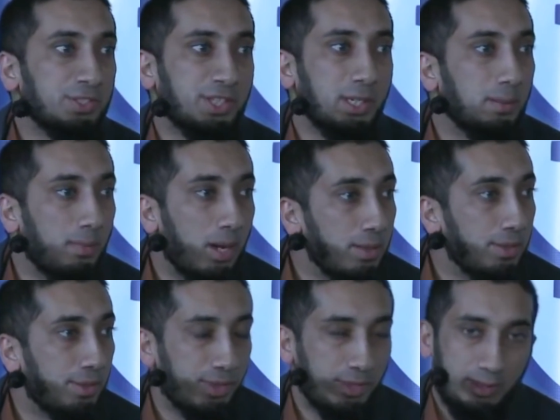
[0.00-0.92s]
once in a
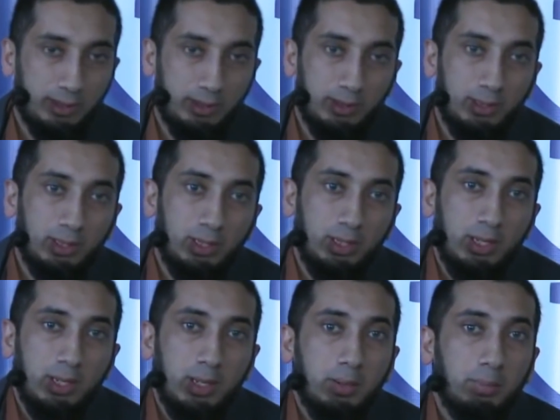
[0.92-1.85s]
month,
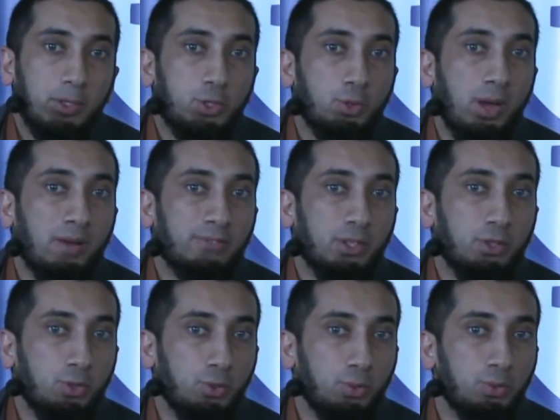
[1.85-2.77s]
but you have
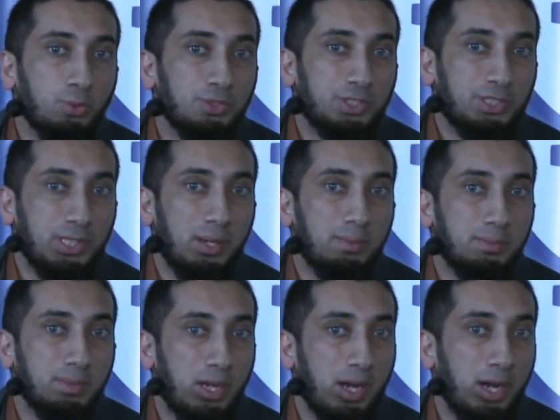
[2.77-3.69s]
to do
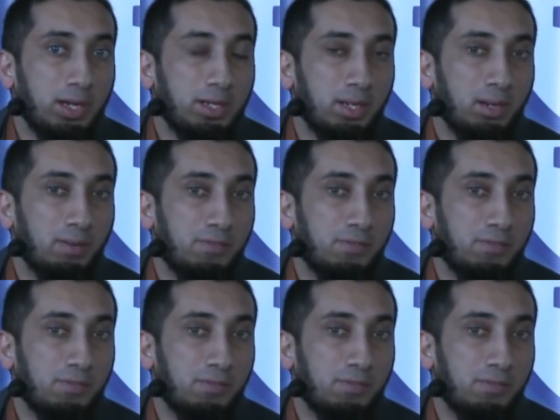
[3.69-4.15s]
some kind